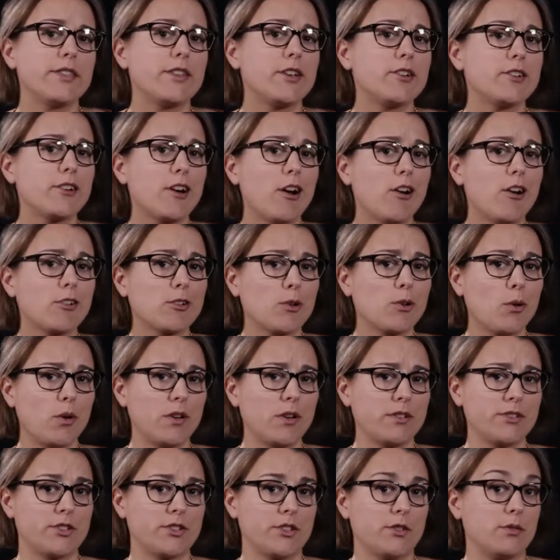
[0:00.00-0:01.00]
There are
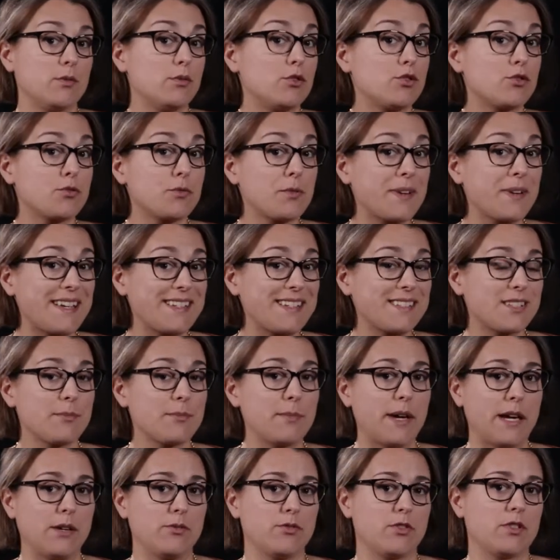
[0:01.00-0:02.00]
also trace
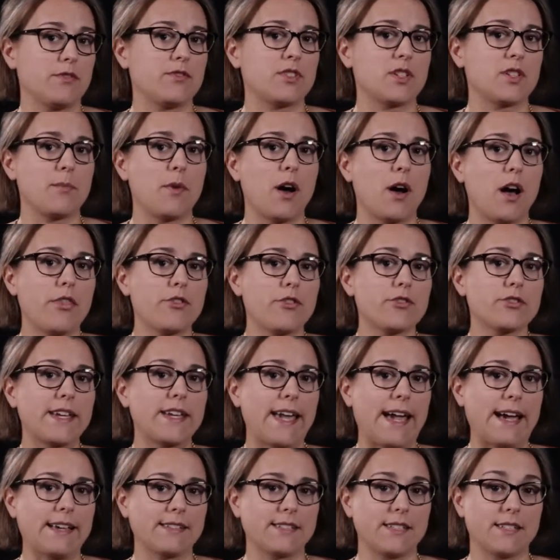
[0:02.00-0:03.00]
amounts of some other
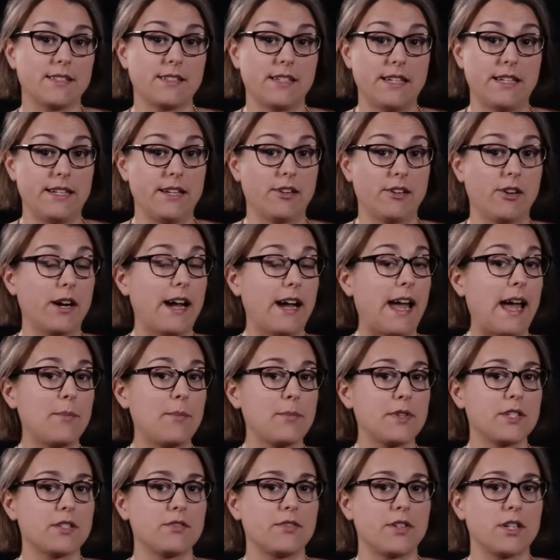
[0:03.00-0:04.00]
gases in our
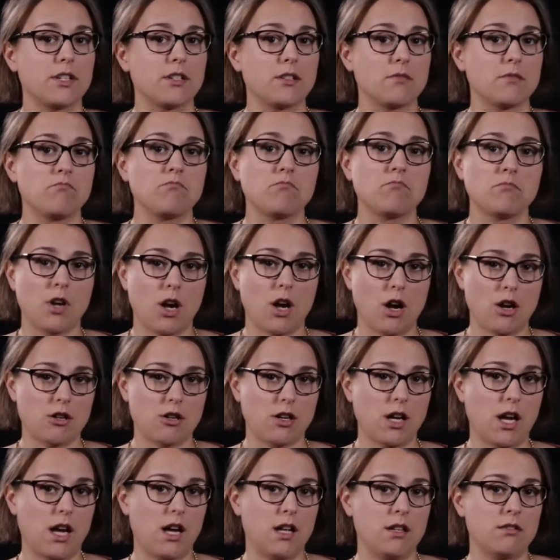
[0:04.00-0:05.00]
atmosphere
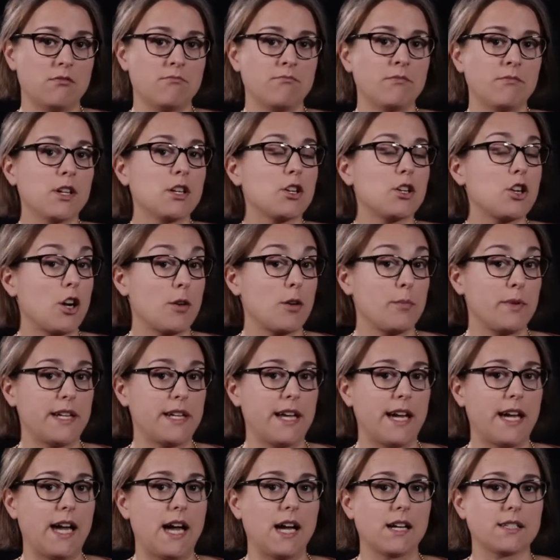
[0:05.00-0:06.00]
argon, carbon
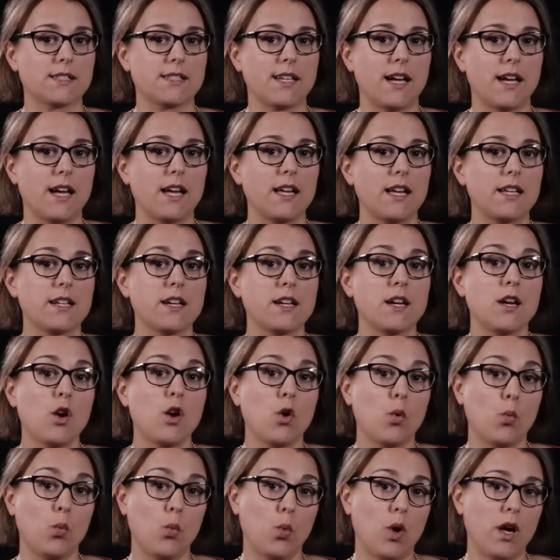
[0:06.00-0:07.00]
dioxide,
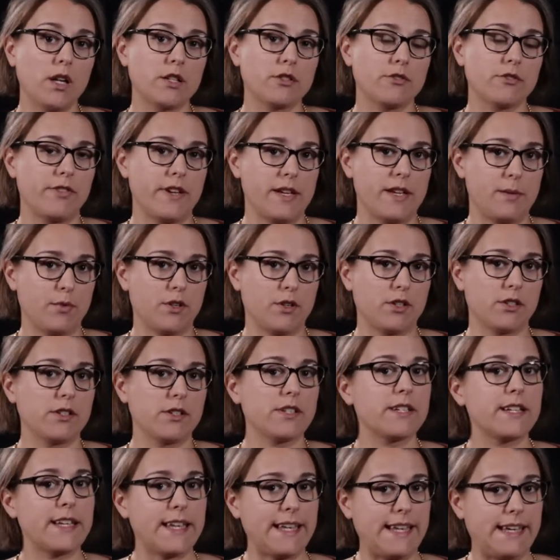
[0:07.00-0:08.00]
water
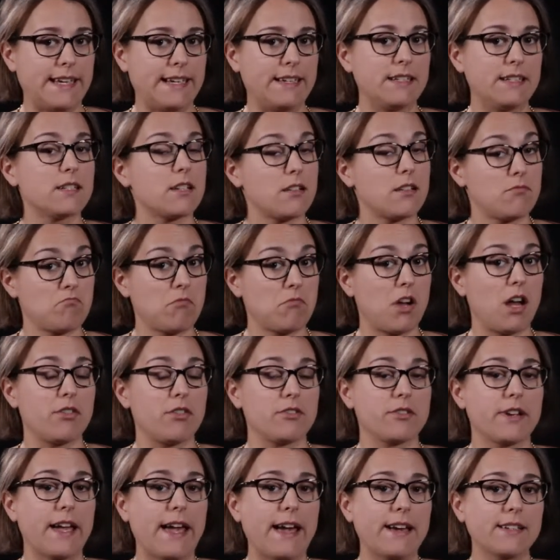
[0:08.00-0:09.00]
vapor, and
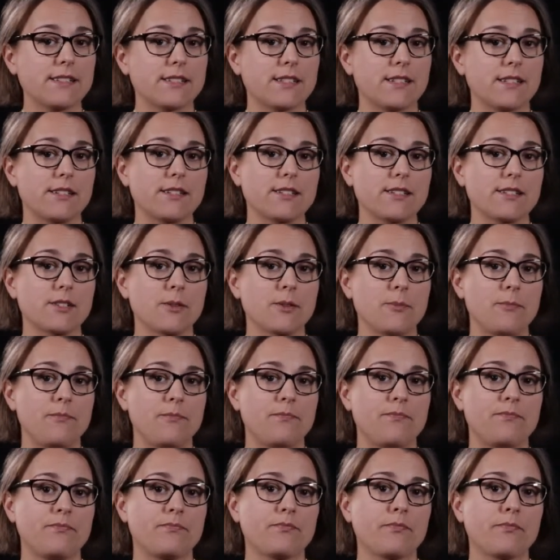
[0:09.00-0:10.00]
other gases.
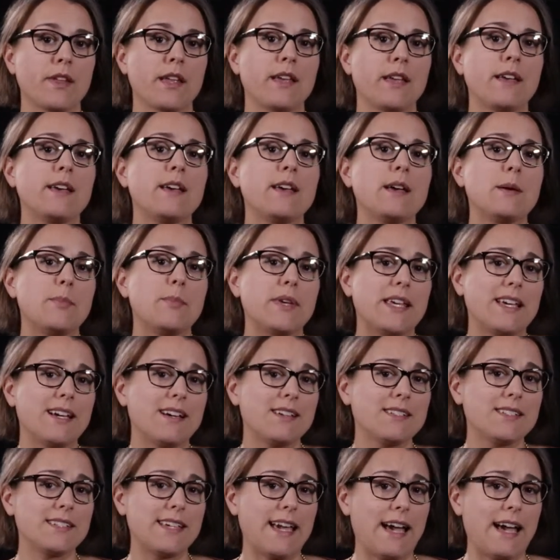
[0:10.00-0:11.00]

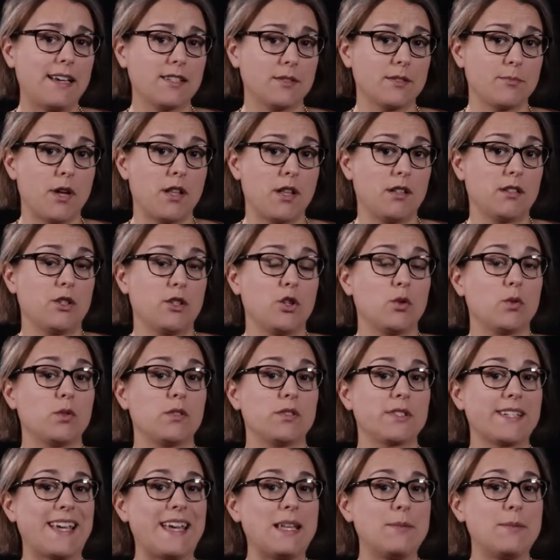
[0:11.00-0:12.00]
Because gas
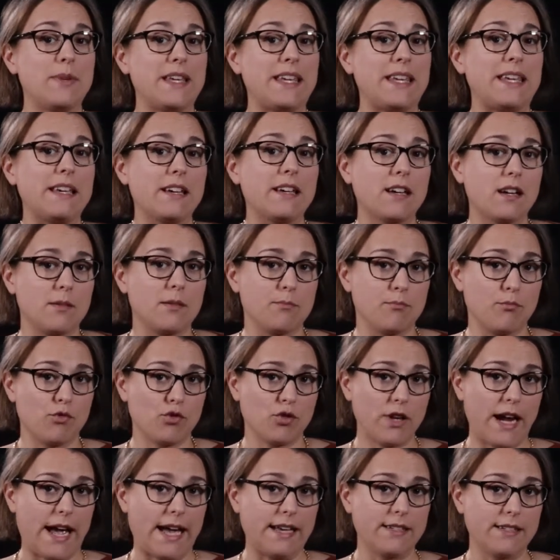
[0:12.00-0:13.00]
molecules can be
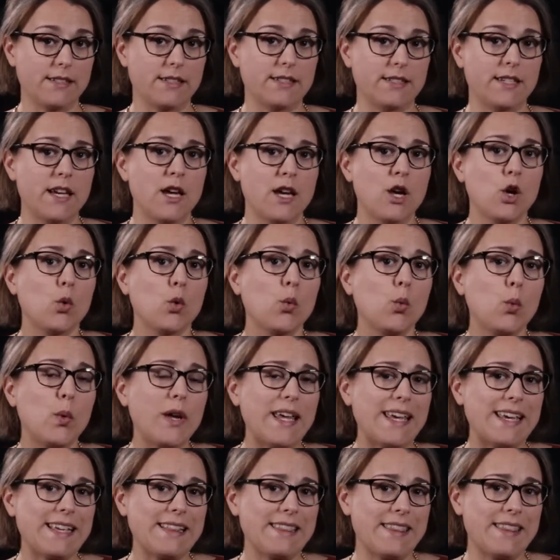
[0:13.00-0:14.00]
compressed,
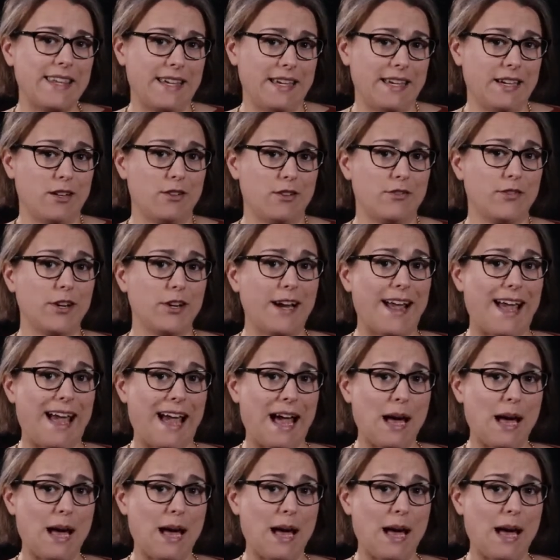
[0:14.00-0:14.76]
we can think of our